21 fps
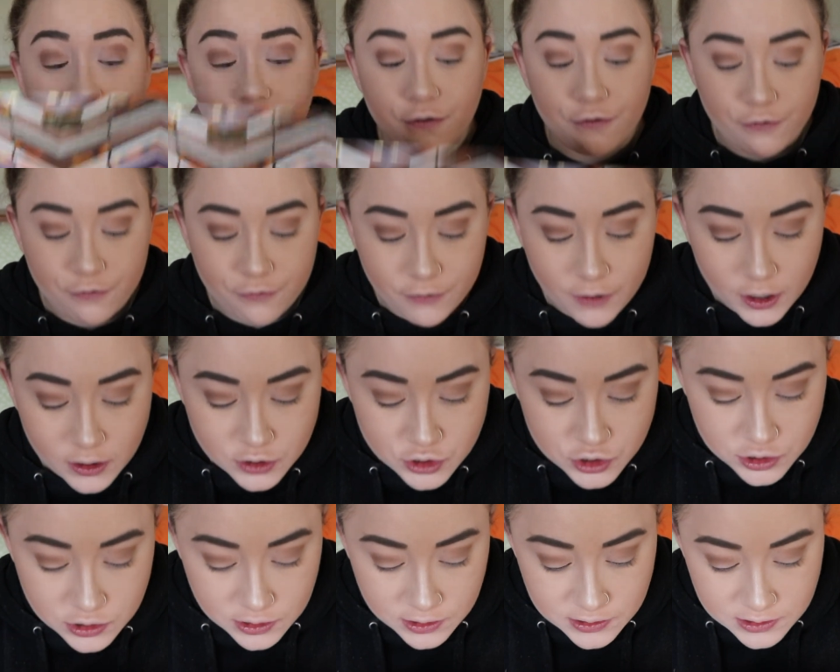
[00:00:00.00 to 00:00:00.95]

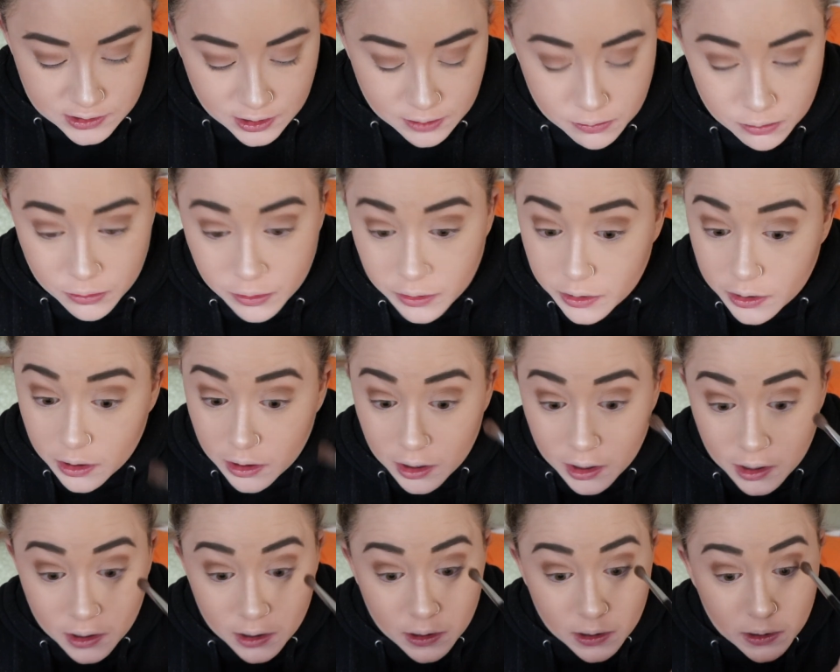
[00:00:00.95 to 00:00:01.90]
fudged this up real
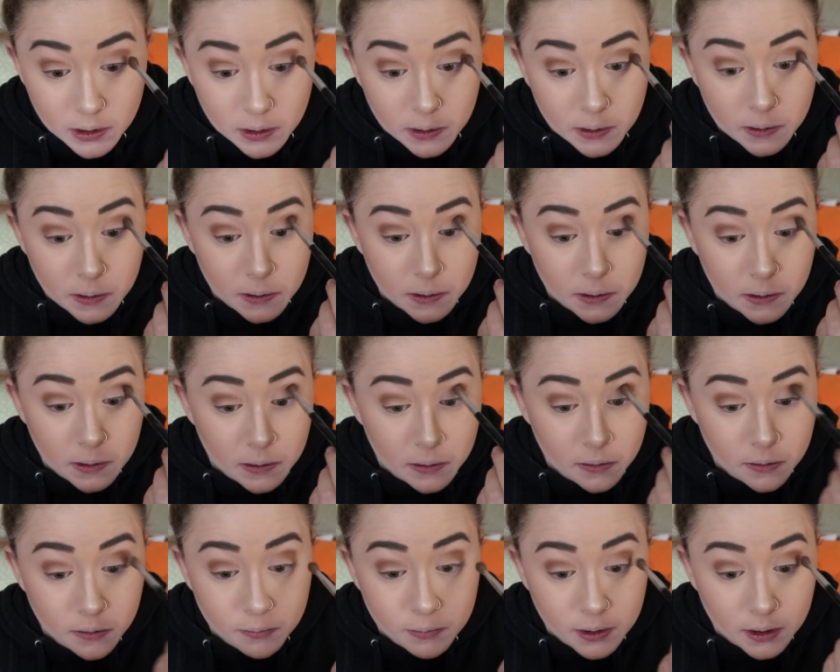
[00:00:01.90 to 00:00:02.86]
good.
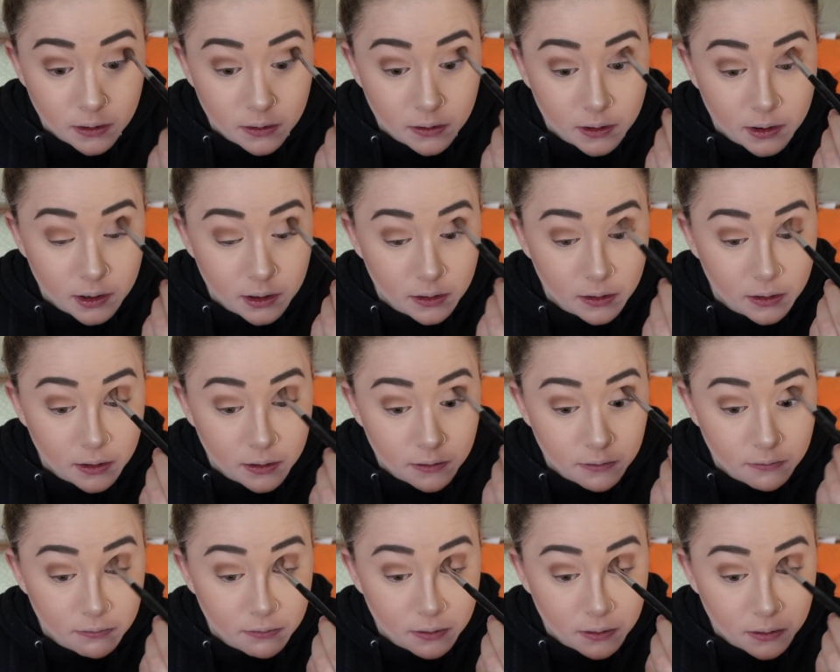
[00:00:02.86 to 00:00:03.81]
Oh my god, I
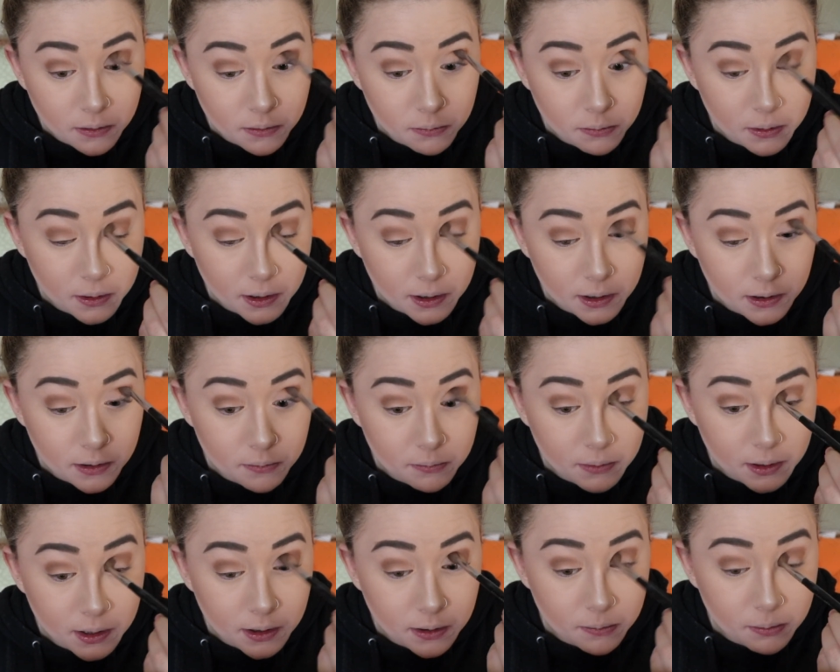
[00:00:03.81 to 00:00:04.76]
love putting on
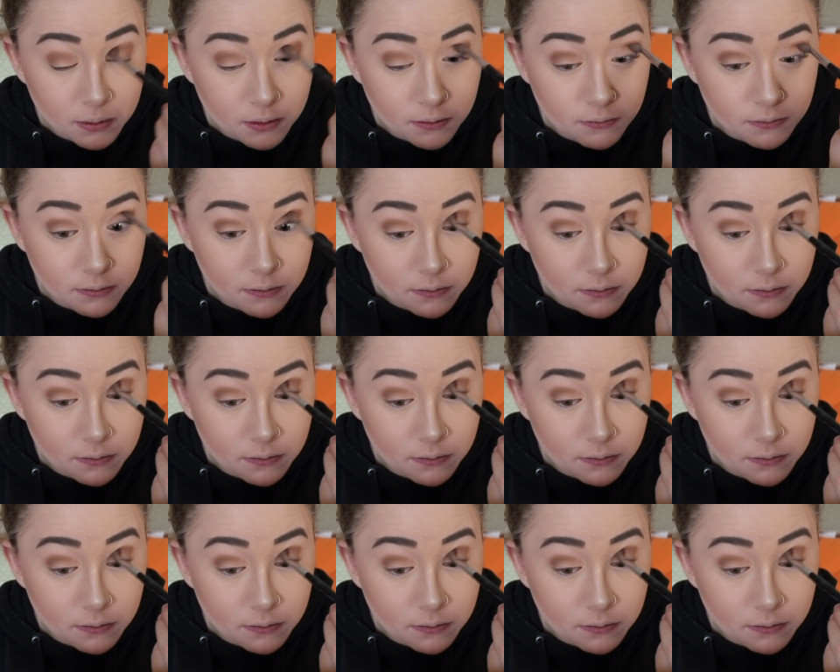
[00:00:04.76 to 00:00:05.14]
makeup and